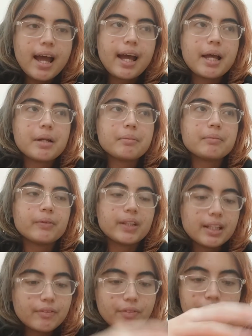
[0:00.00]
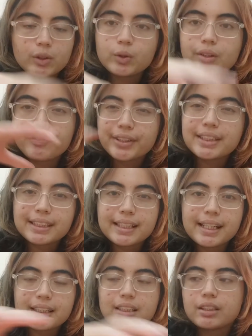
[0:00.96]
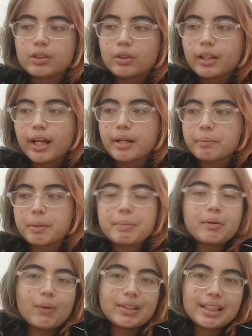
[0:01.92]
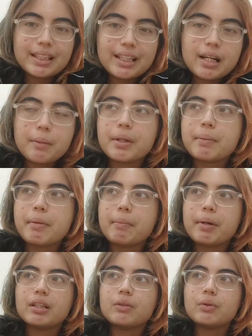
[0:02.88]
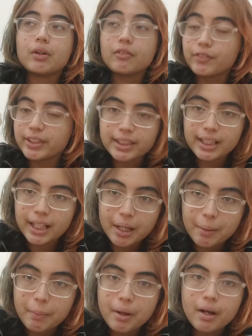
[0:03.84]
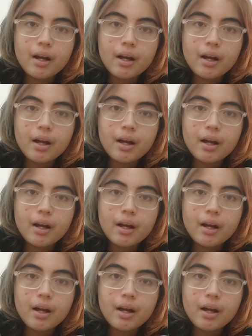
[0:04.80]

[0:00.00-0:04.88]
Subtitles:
And we live in 2 different states, so like maybe once a year me and my brother would go visit him.